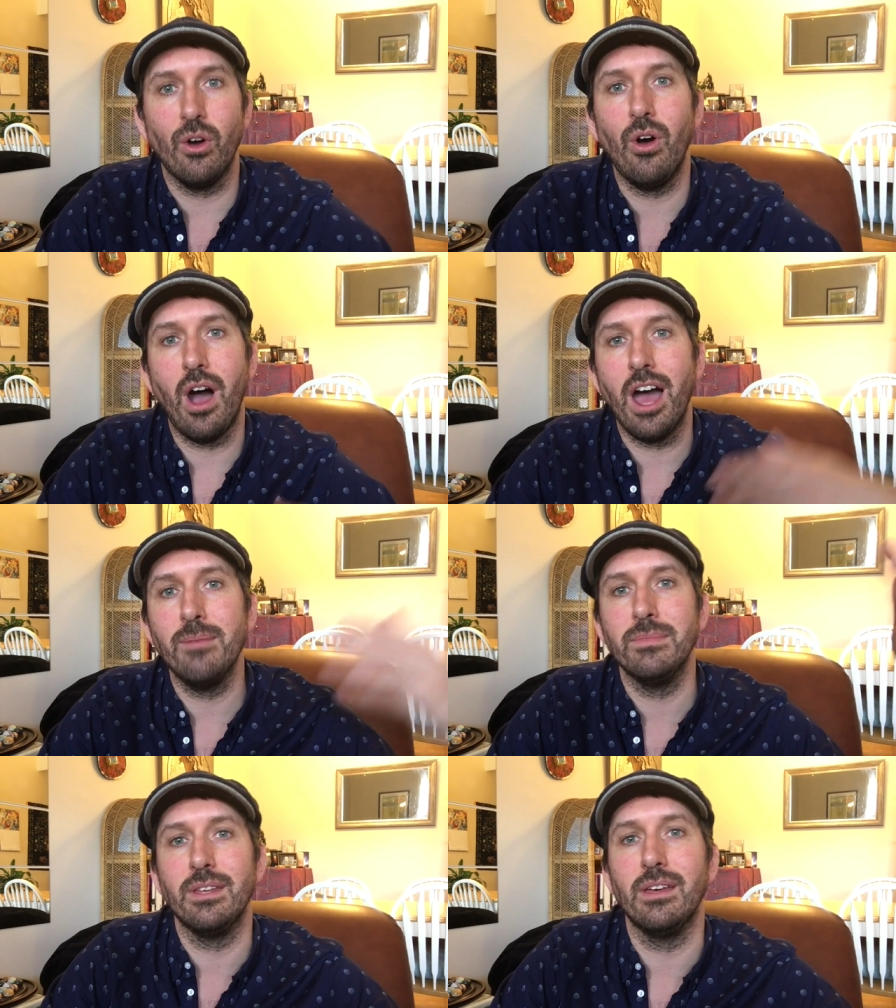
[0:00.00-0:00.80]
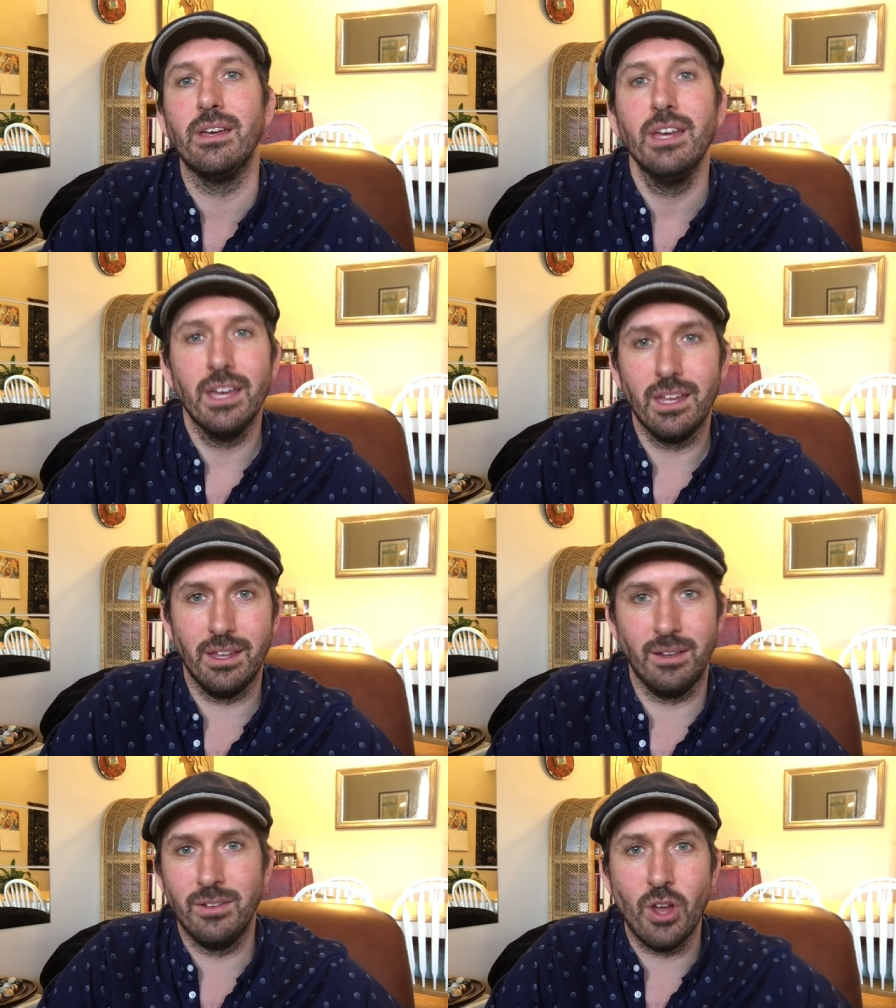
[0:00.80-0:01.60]
Or I'm the
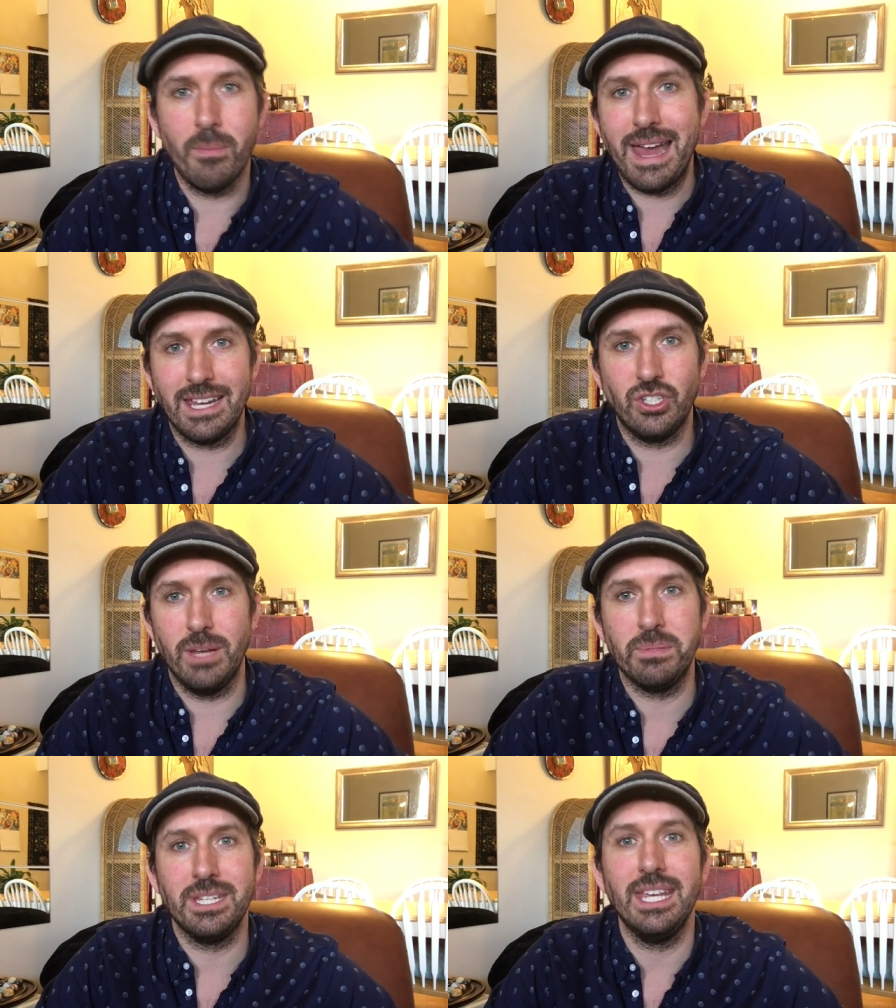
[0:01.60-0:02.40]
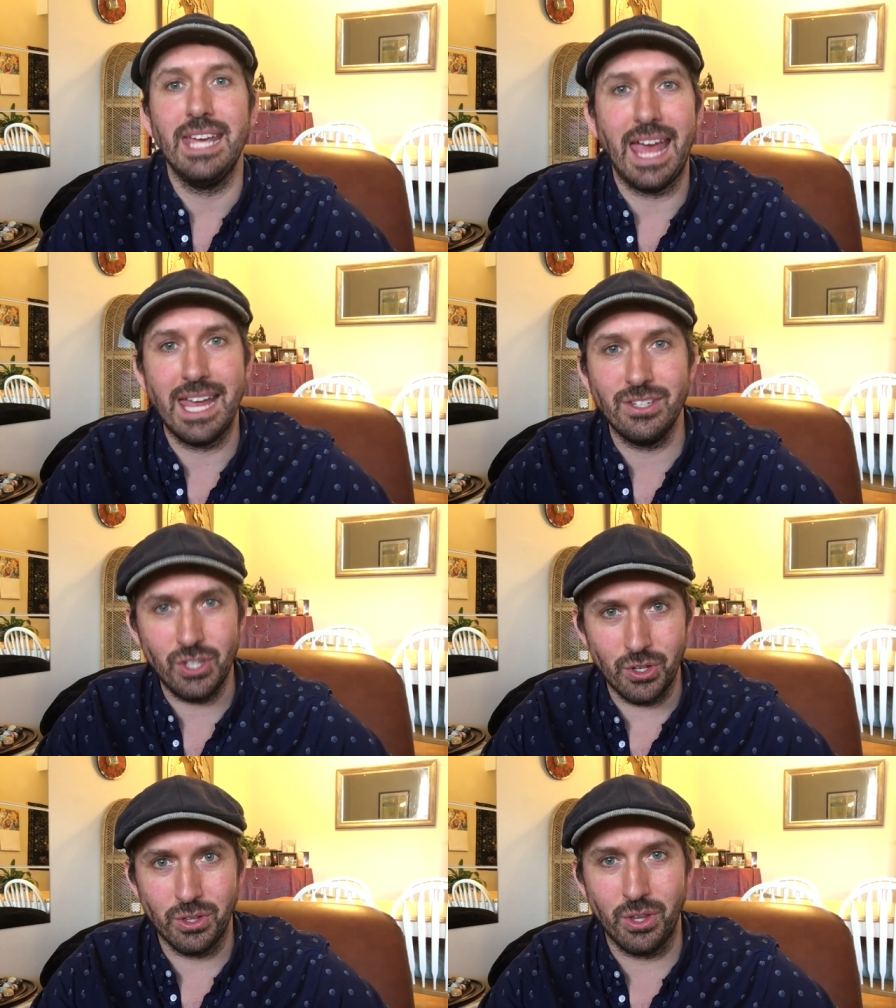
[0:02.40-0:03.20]
nomadic gypsy and
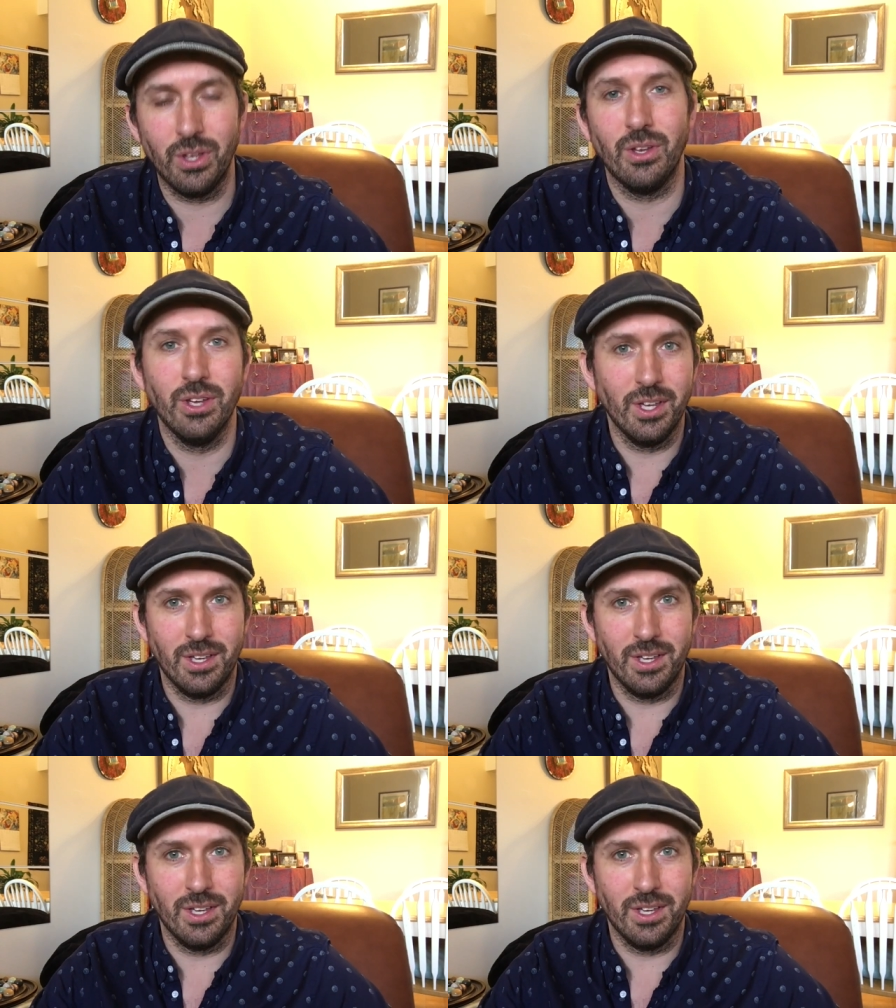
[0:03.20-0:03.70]
you're the